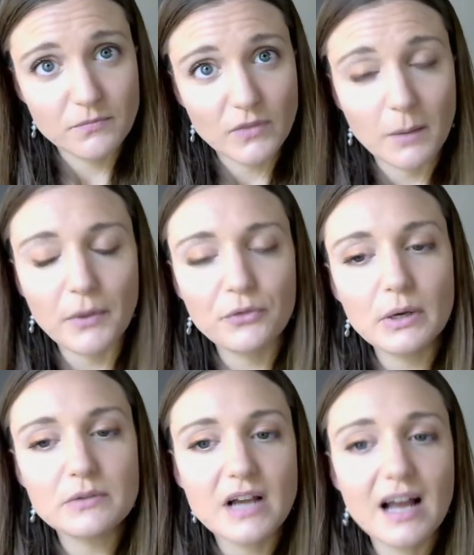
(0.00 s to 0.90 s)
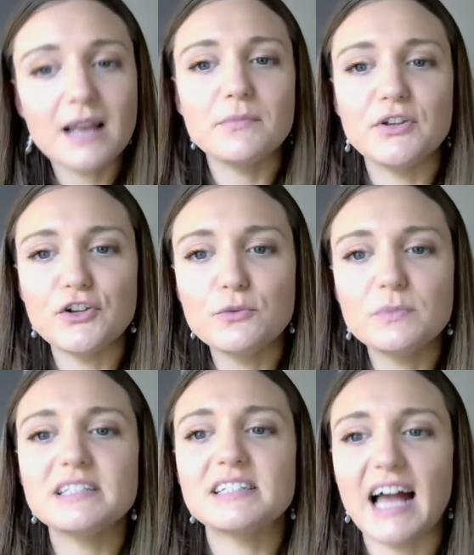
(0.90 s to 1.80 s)
But throughout time,
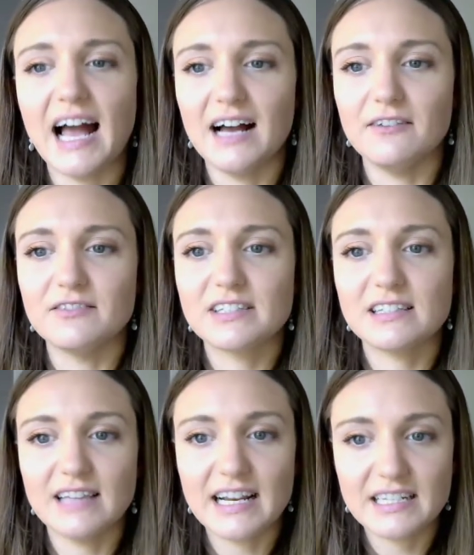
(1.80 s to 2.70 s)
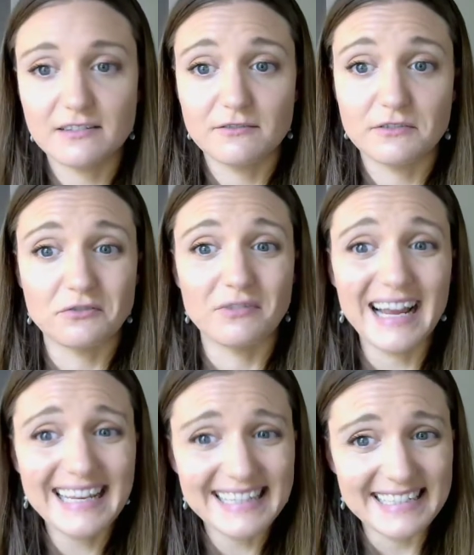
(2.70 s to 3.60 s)
humans have selected
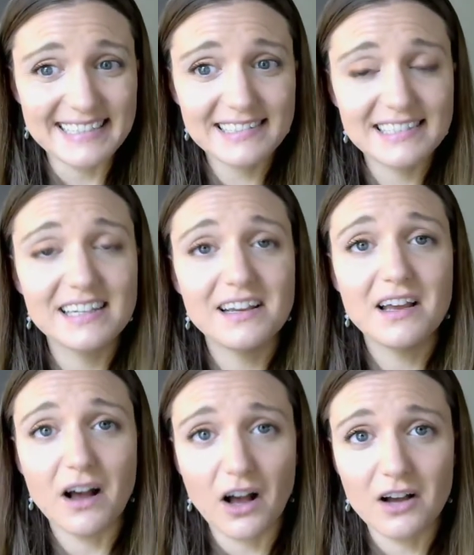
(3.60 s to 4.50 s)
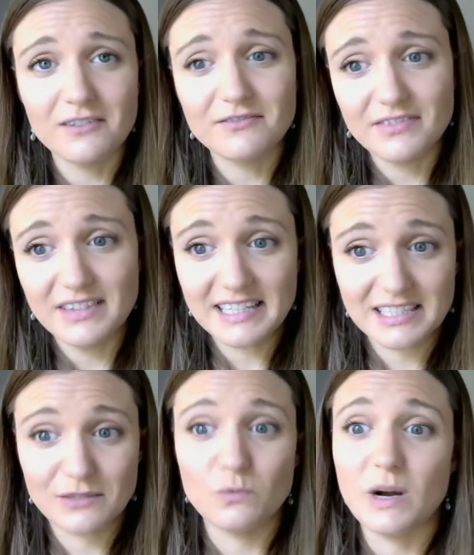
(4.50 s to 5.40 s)
varieties of
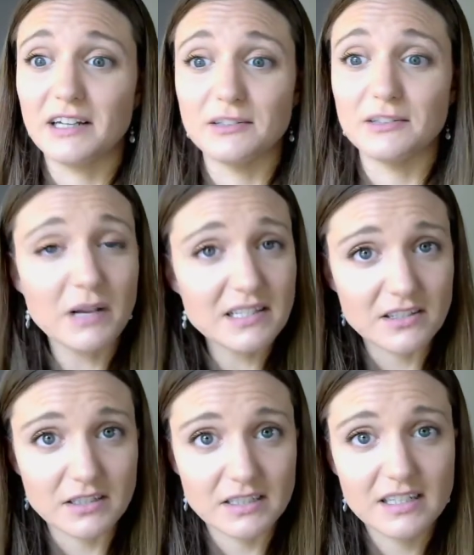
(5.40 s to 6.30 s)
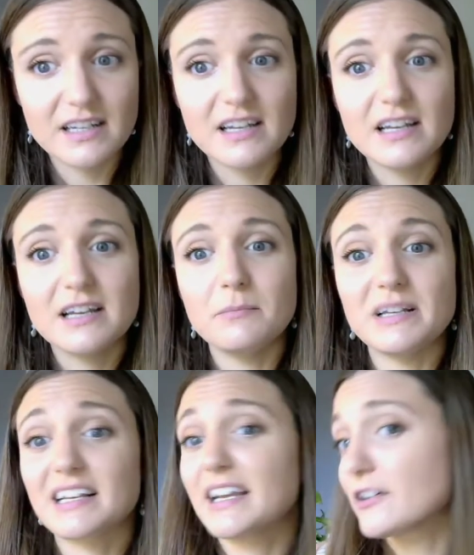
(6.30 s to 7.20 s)
this wild mustard
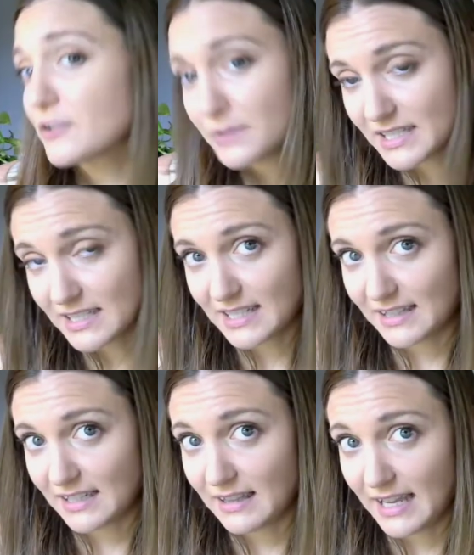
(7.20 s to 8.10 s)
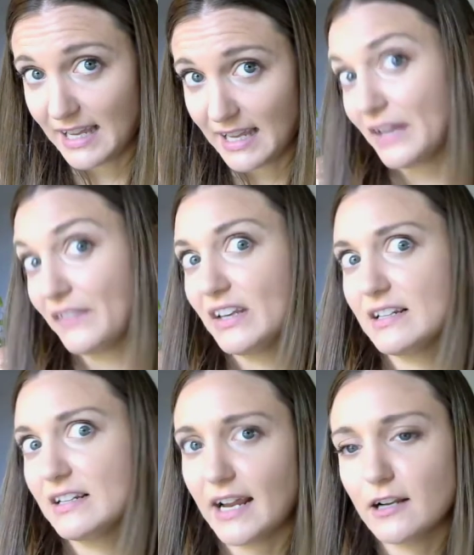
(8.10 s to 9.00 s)
based on characteristics that they like or that they
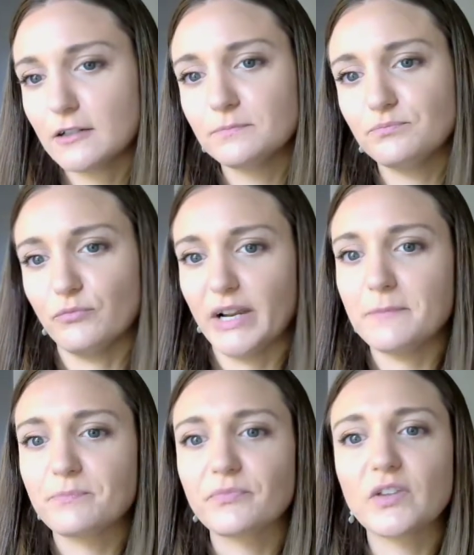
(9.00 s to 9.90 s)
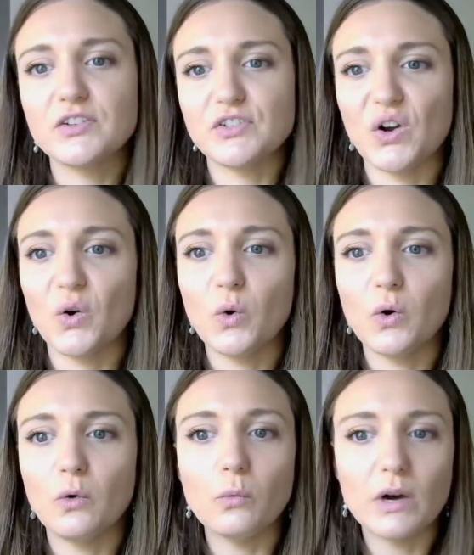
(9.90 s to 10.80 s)
desire, right? So
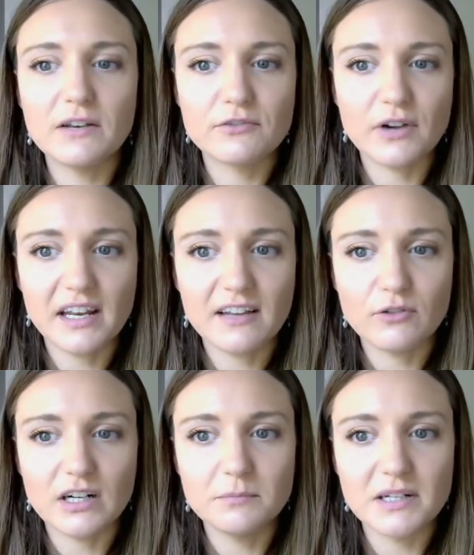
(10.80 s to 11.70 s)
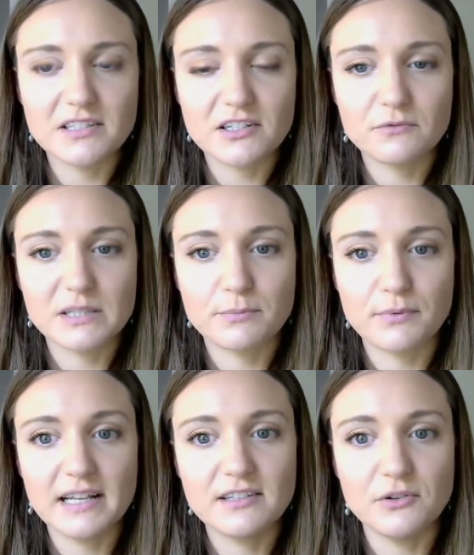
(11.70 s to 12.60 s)
one variety of wild mustard was
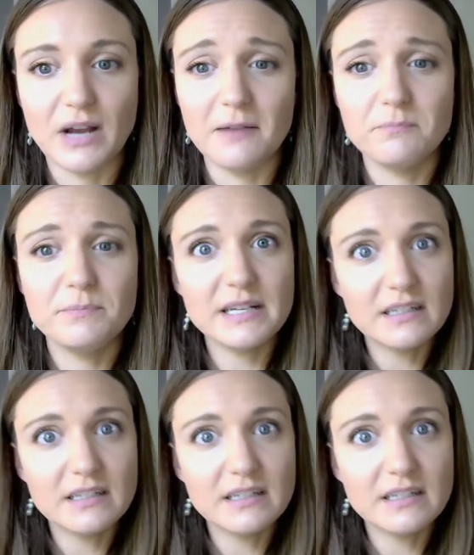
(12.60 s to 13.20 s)
bred to have big